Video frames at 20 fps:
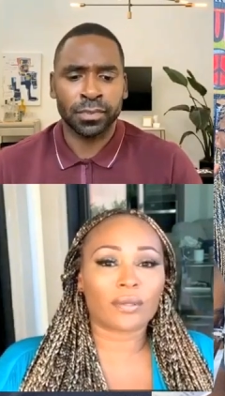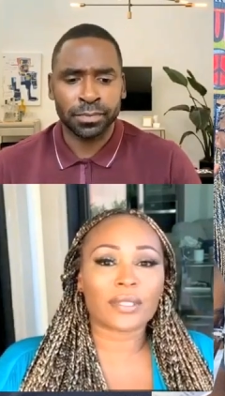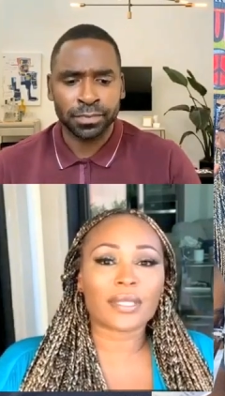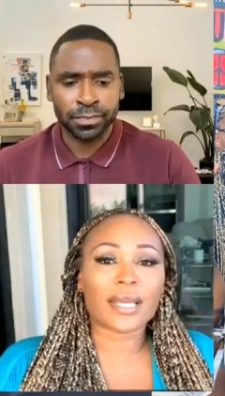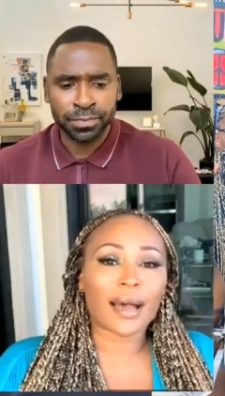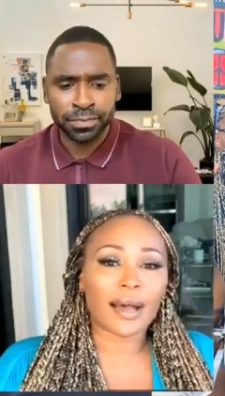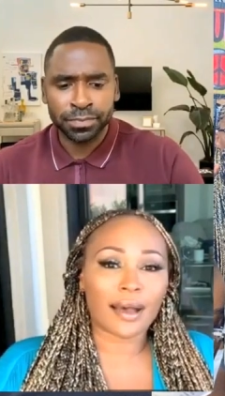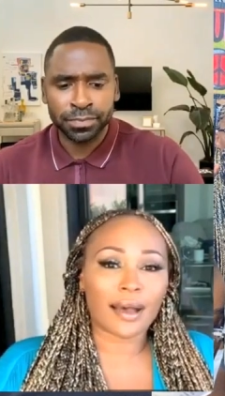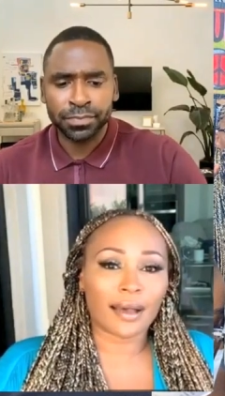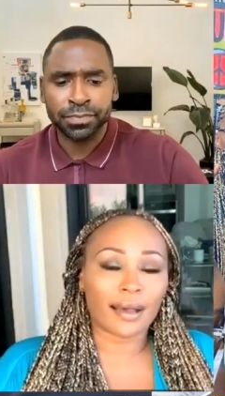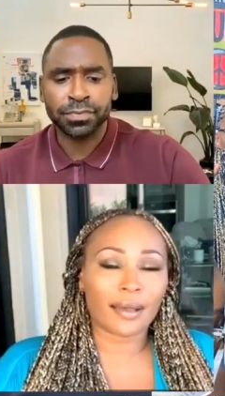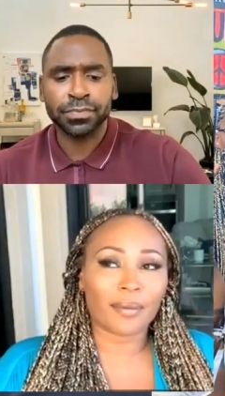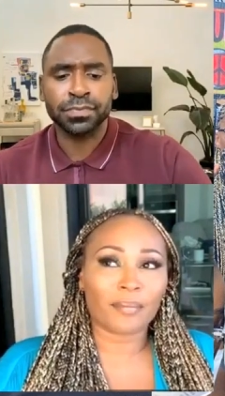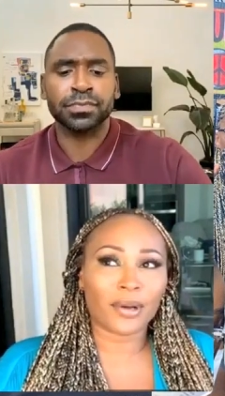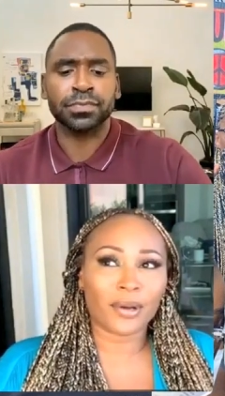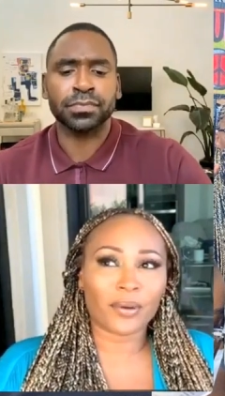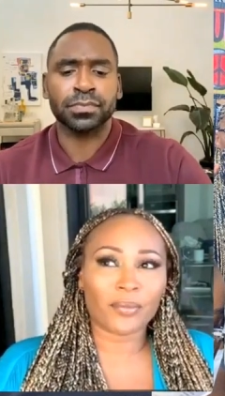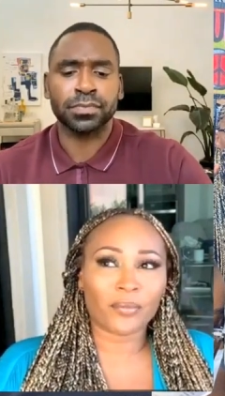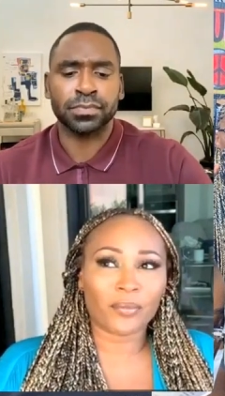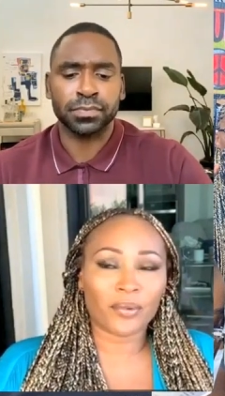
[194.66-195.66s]
Speaker 1: time.
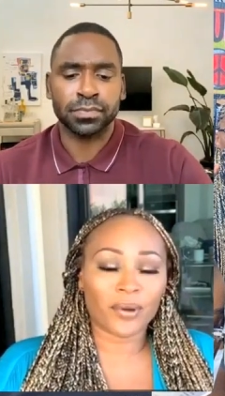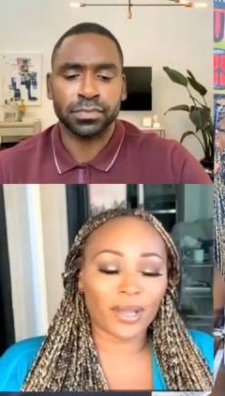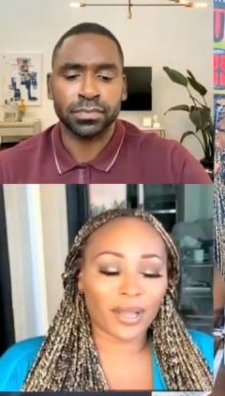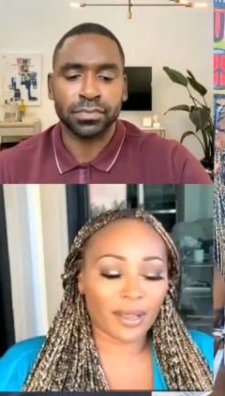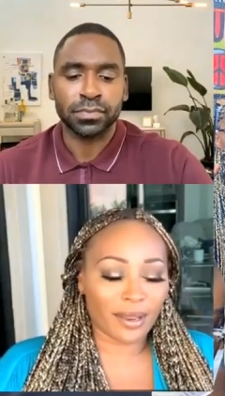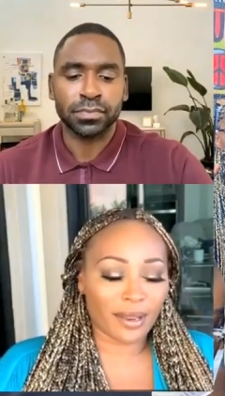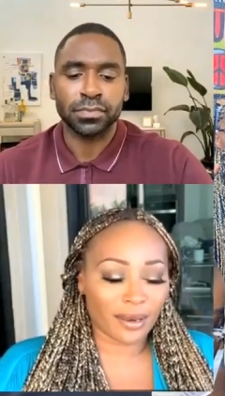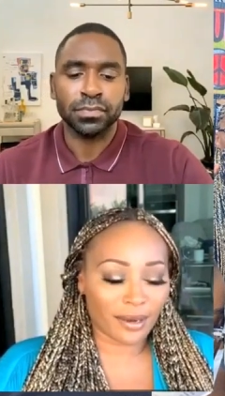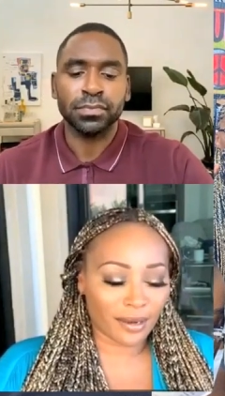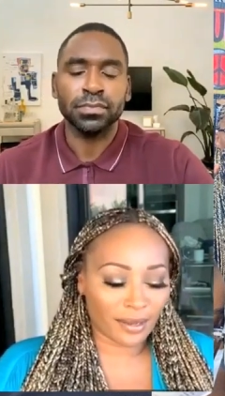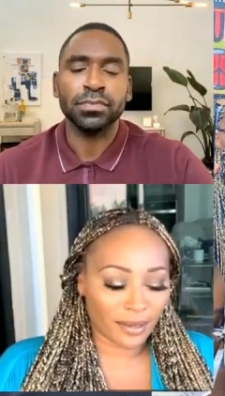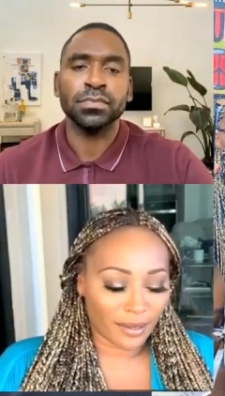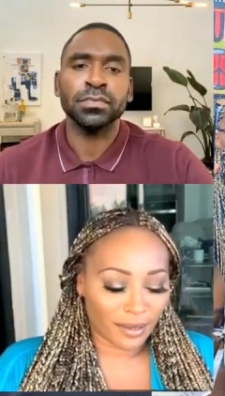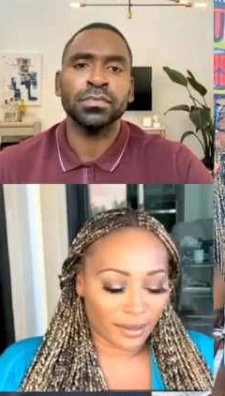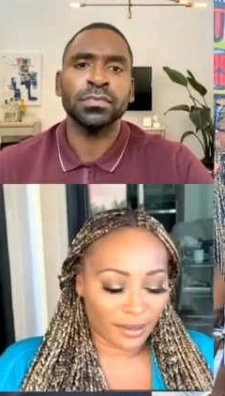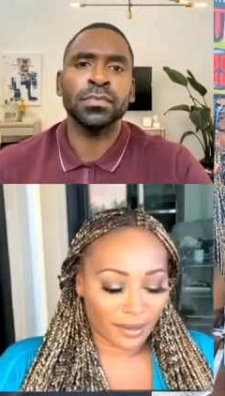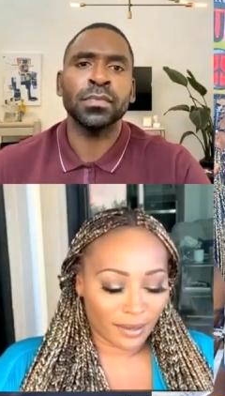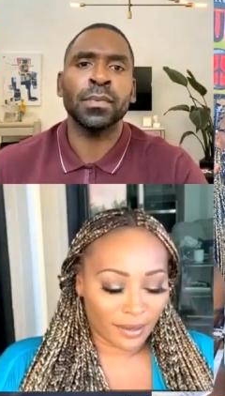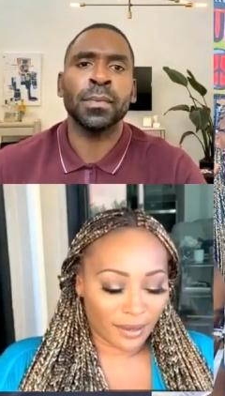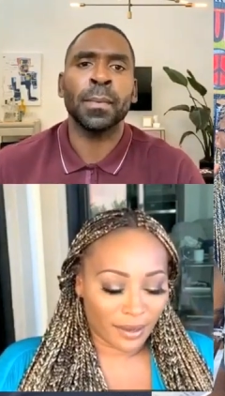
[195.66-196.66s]
But when
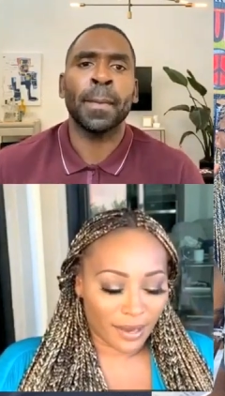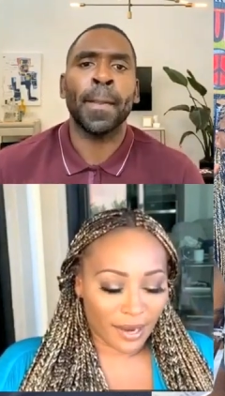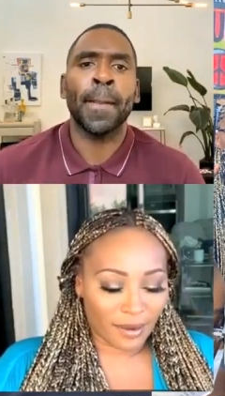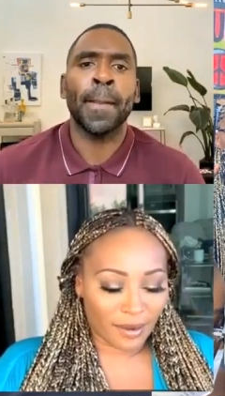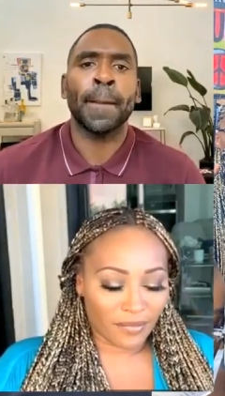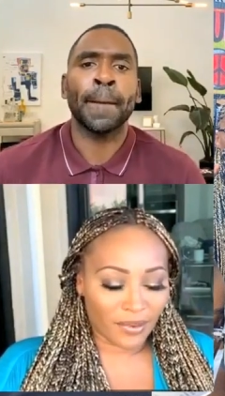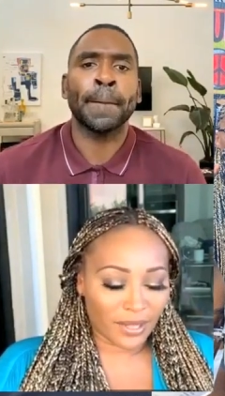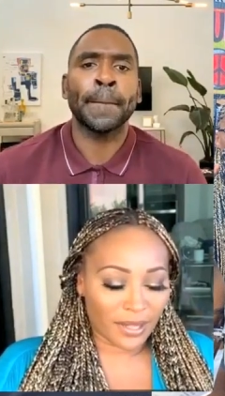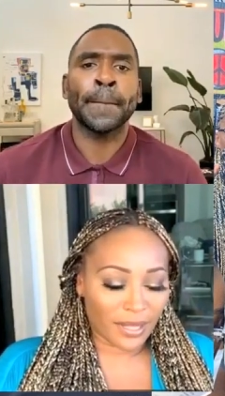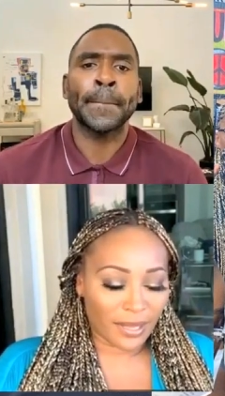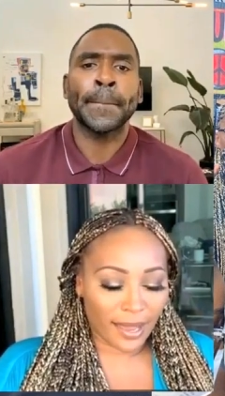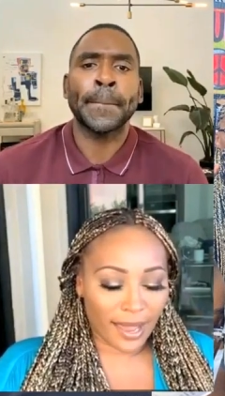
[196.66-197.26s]
everything